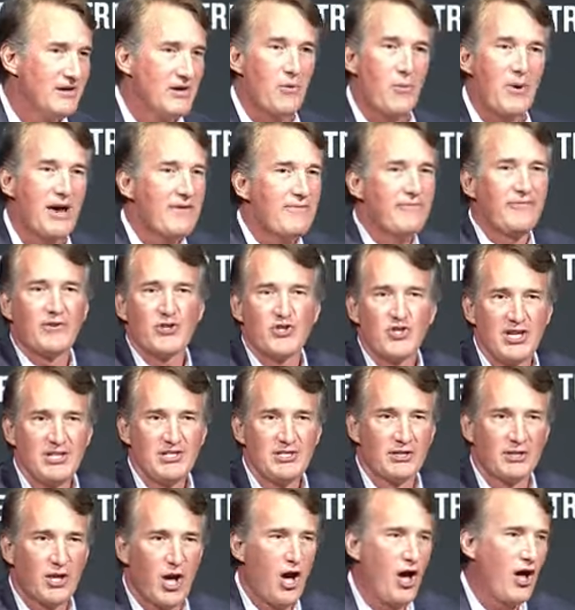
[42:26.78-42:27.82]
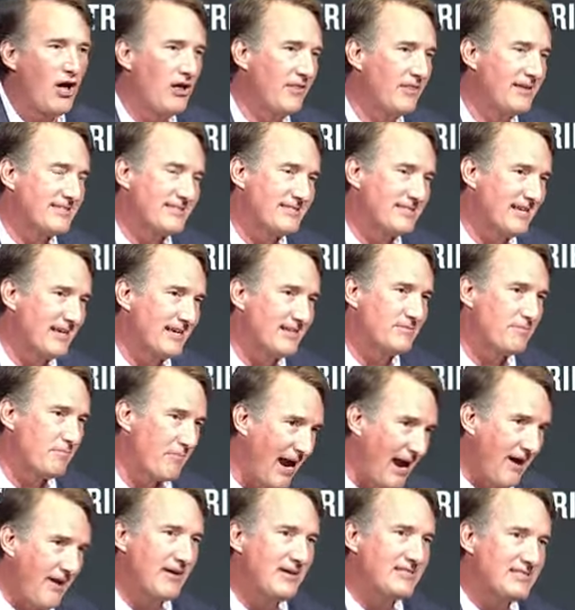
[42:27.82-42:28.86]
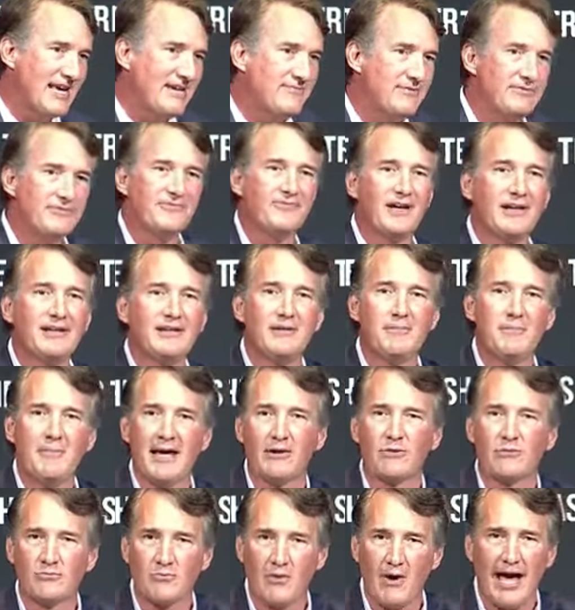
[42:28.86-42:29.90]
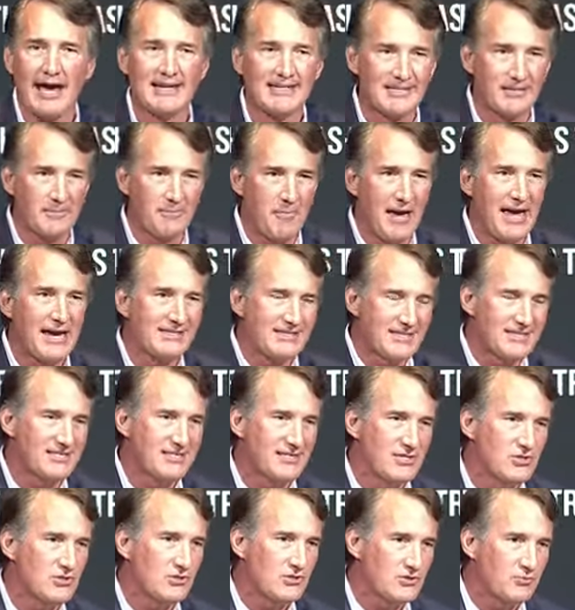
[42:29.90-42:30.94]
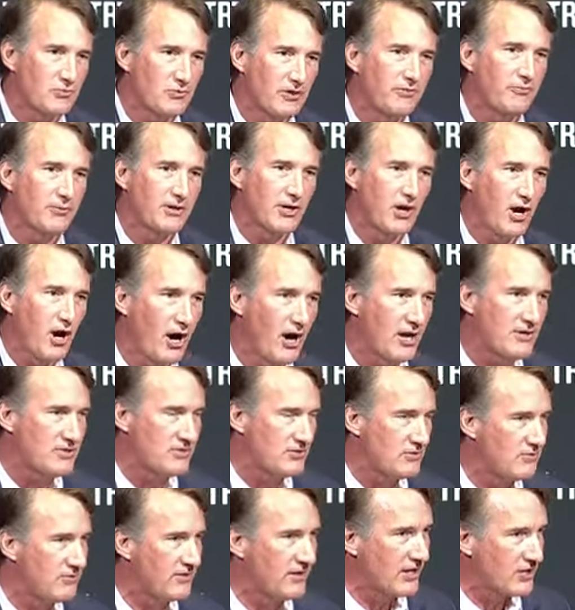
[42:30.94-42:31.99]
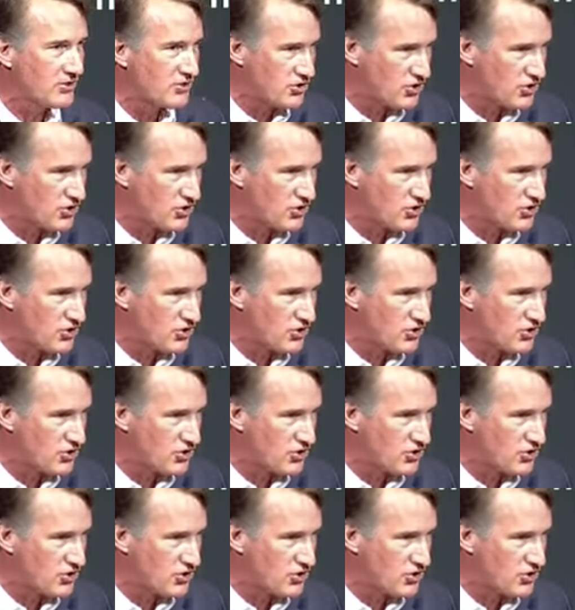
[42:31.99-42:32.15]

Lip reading: We have Virginia law that says parents have a fundamental right to make decisions with regards to their